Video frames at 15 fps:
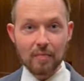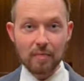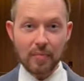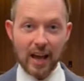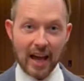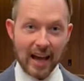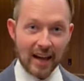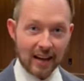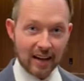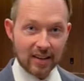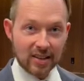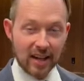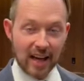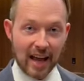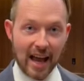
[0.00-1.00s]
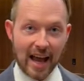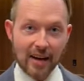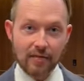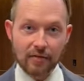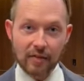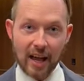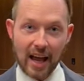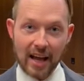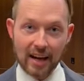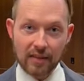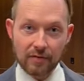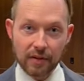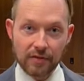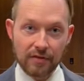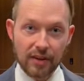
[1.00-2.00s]
panicked and, and at the
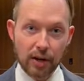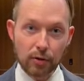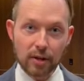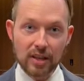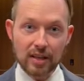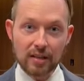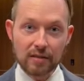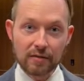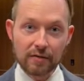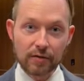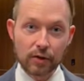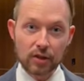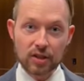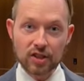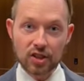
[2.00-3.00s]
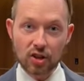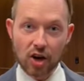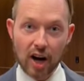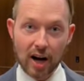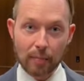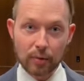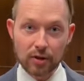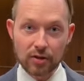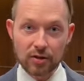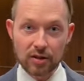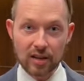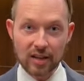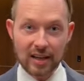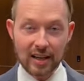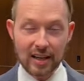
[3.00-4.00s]
very first
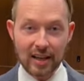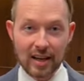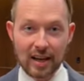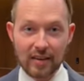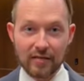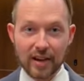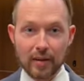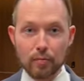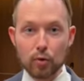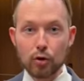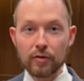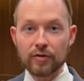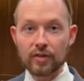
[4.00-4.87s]
opportunity, they moved a